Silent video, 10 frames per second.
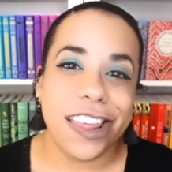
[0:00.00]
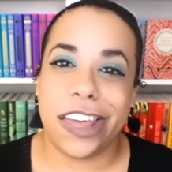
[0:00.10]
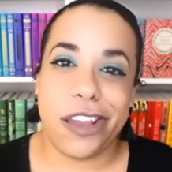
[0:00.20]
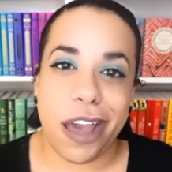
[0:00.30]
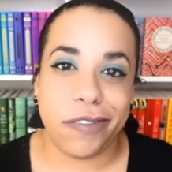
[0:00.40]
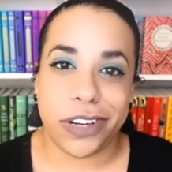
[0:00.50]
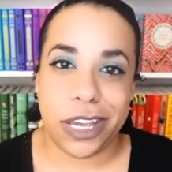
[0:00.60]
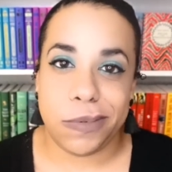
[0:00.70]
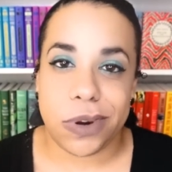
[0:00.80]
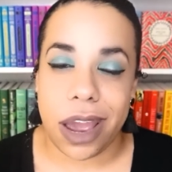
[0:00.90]
that you have to
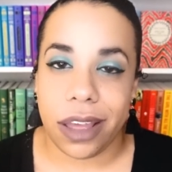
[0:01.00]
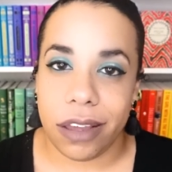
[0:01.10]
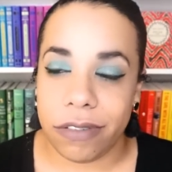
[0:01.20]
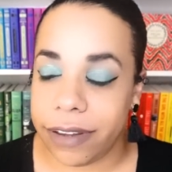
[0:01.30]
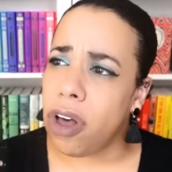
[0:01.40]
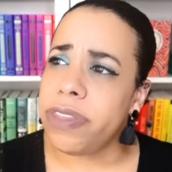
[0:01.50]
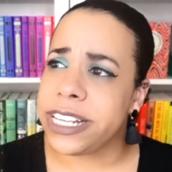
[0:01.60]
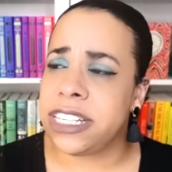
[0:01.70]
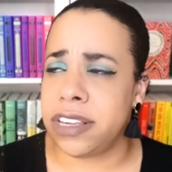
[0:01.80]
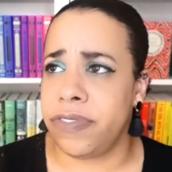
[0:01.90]
keep track of. All
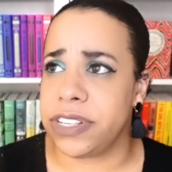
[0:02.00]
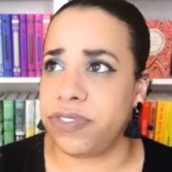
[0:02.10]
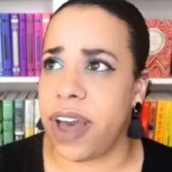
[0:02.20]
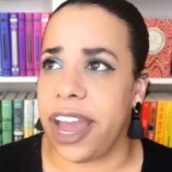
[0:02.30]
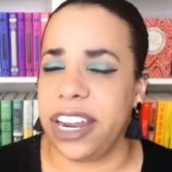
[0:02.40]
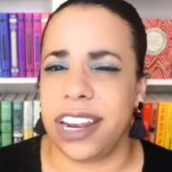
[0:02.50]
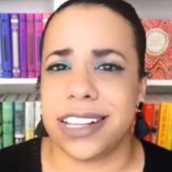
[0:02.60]
that stuff is fine.